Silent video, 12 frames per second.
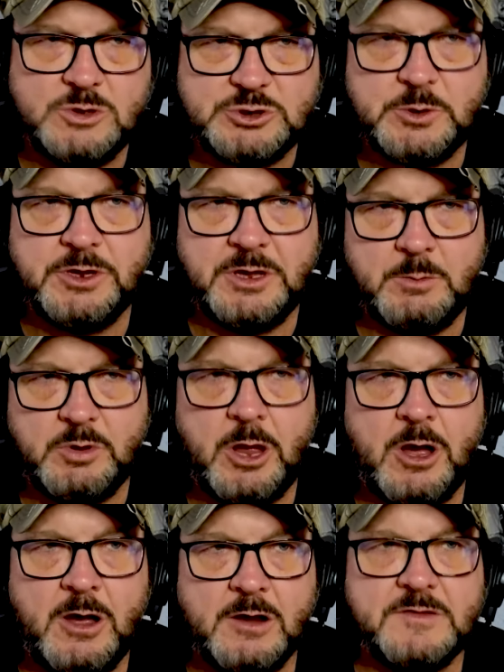quadrillion
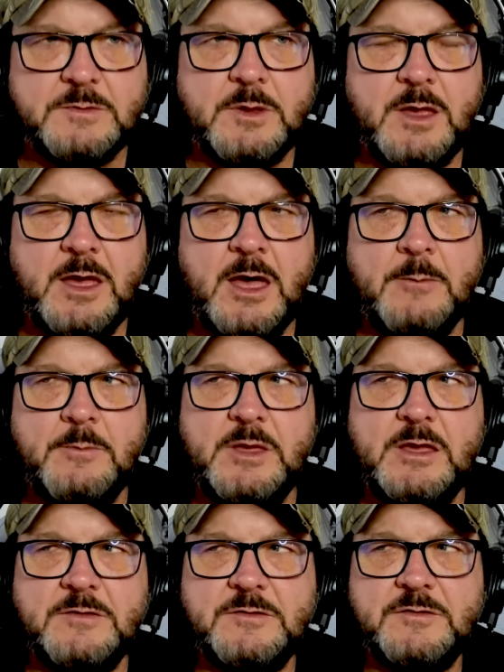blogs,
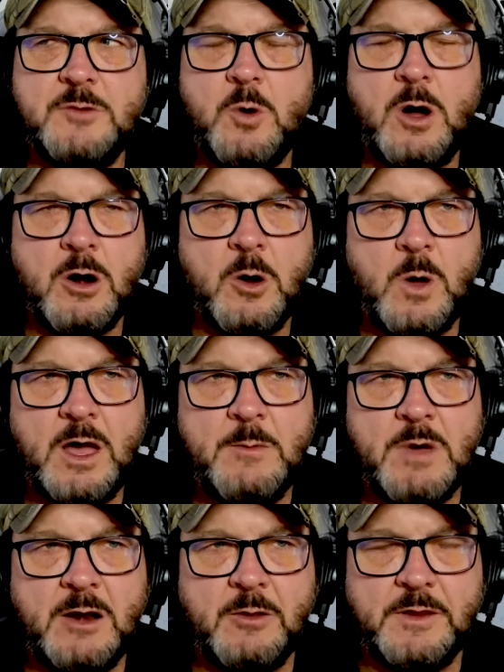because there's no
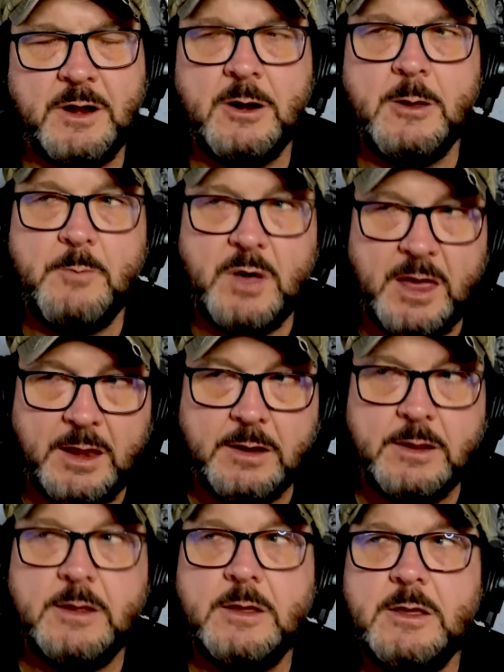ROI model there.
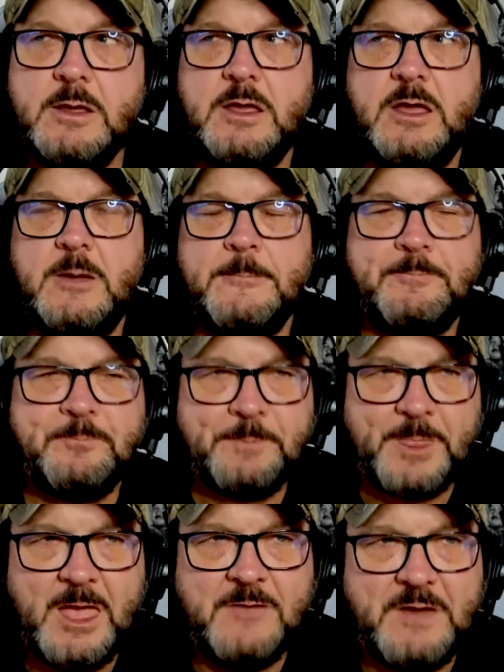But
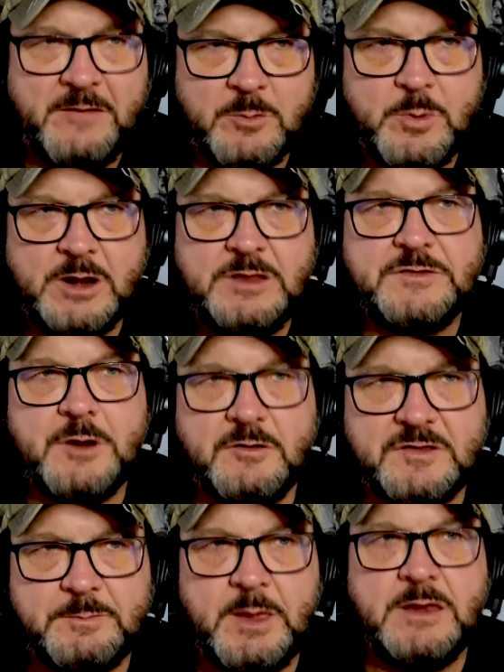if everybody
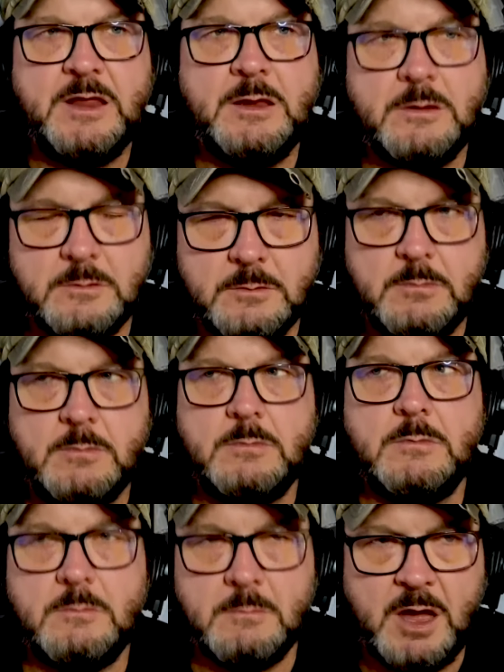starts spending
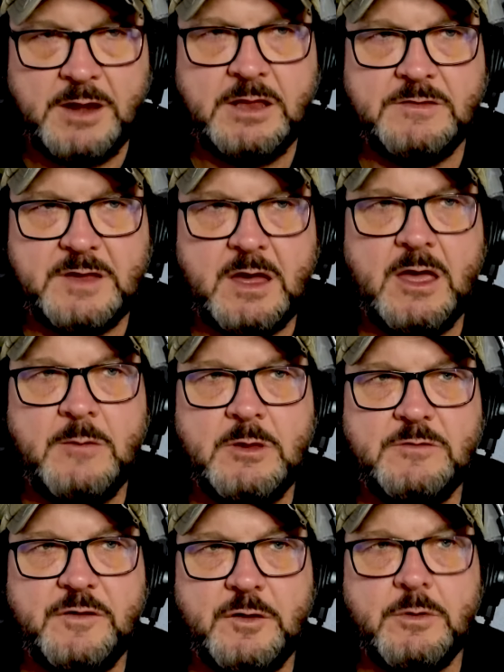money and time
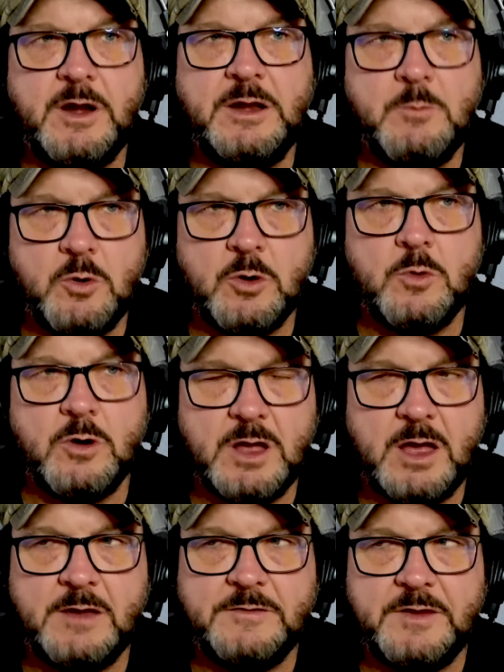and generating more and more
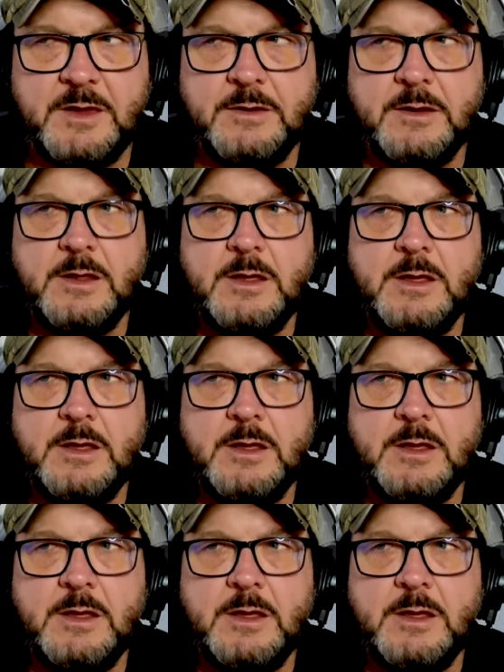content,